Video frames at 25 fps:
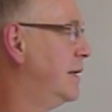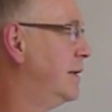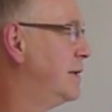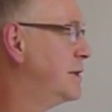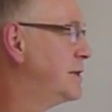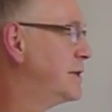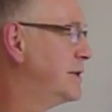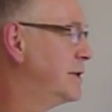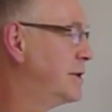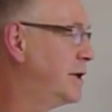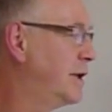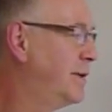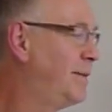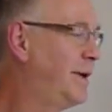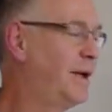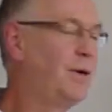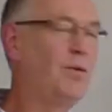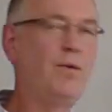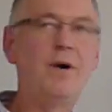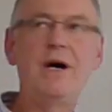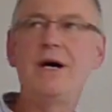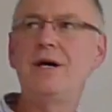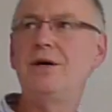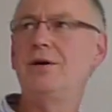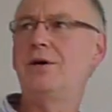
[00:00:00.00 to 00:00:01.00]
So no matter
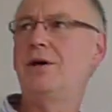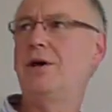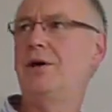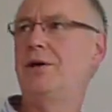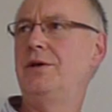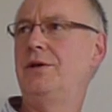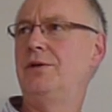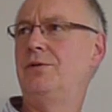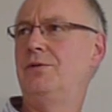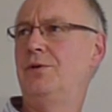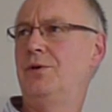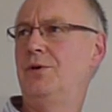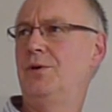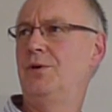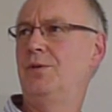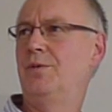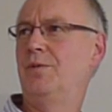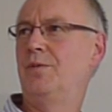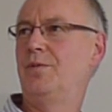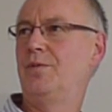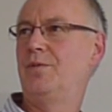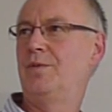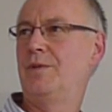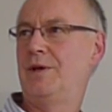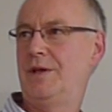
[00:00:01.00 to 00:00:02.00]
where you go in the room,